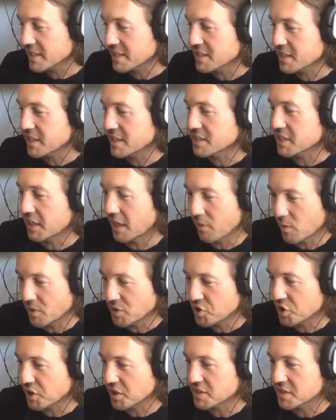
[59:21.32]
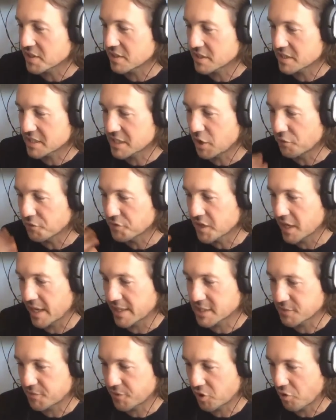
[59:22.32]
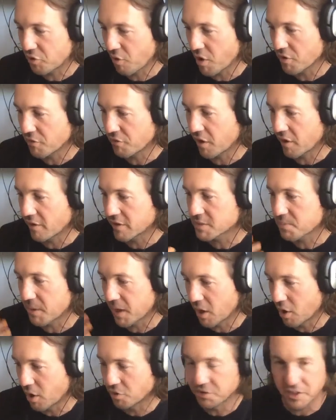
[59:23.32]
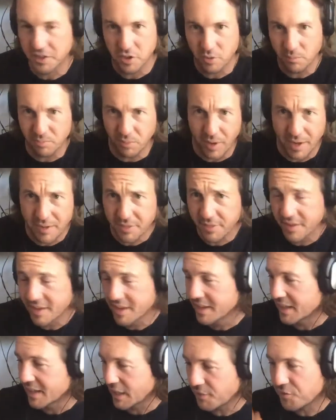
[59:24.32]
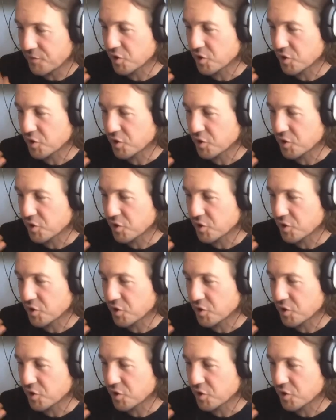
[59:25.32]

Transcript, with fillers: what else? Here's, here's another one. You can self test for coronavirus by holding your breath.